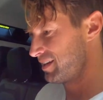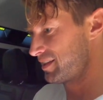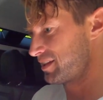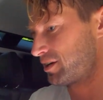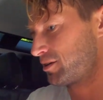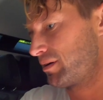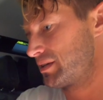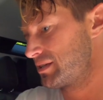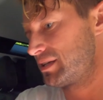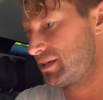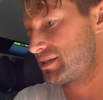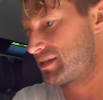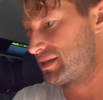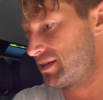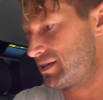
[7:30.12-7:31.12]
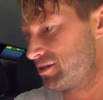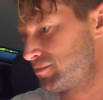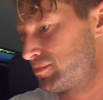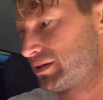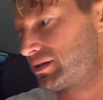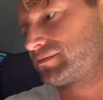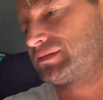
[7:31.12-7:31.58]
Nothing crazy to see here,
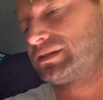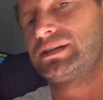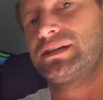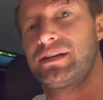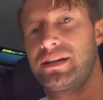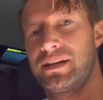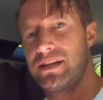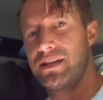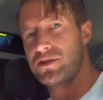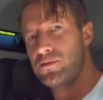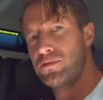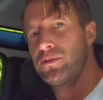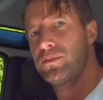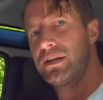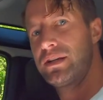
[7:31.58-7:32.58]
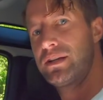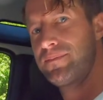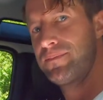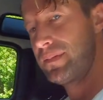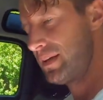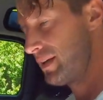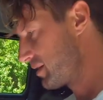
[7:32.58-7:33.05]
but it is roomy.
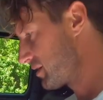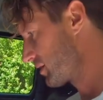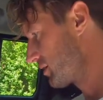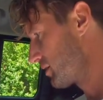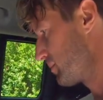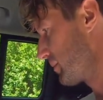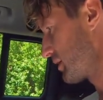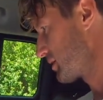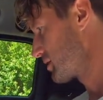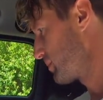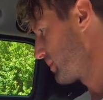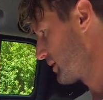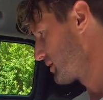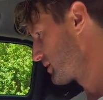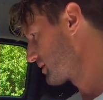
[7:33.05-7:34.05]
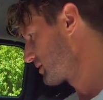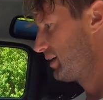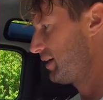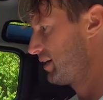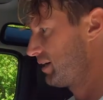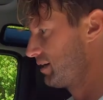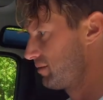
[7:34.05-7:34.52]
It is a good amount of space
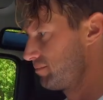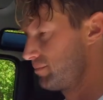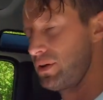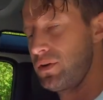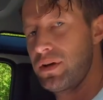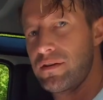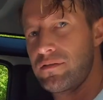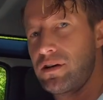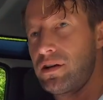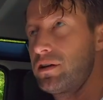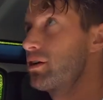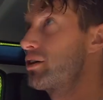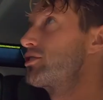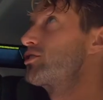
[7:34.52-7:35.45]
and you have all your